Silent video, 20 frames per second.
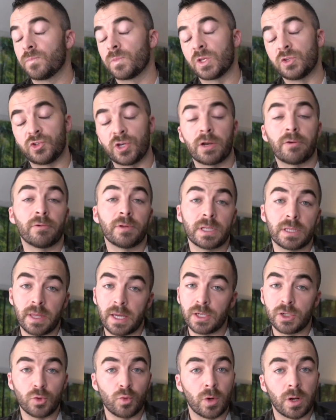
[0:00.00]
Generally,
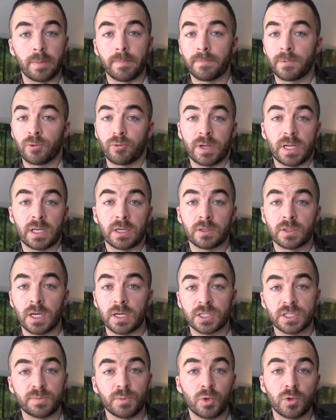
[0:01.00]
they do want to create
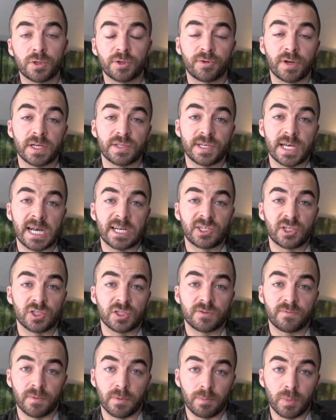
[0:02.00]
a smooth
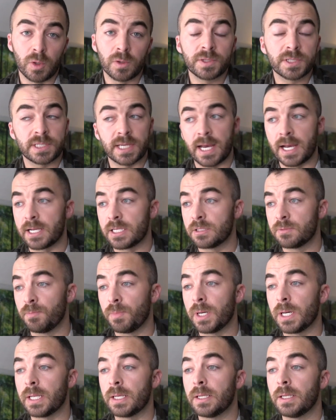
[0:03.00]
transactions for both sides,
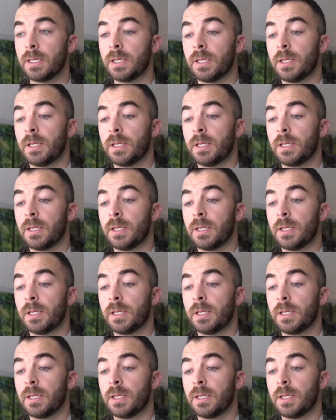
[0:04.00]
but